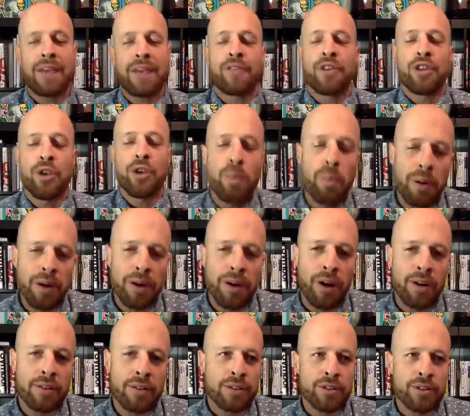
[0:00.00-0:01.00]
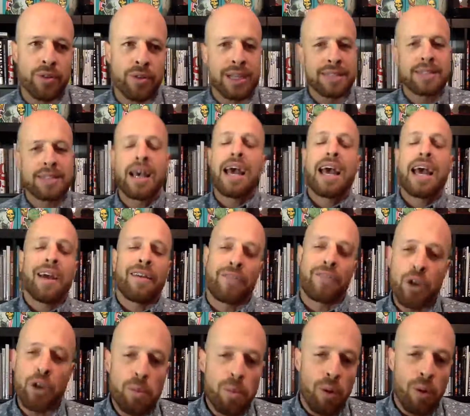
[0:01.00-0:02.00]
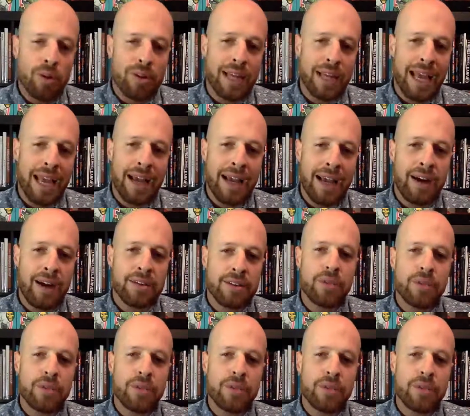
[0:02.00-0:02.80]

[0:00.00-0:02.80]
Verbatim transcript: if you burned all the screens, if you pulled the ink onto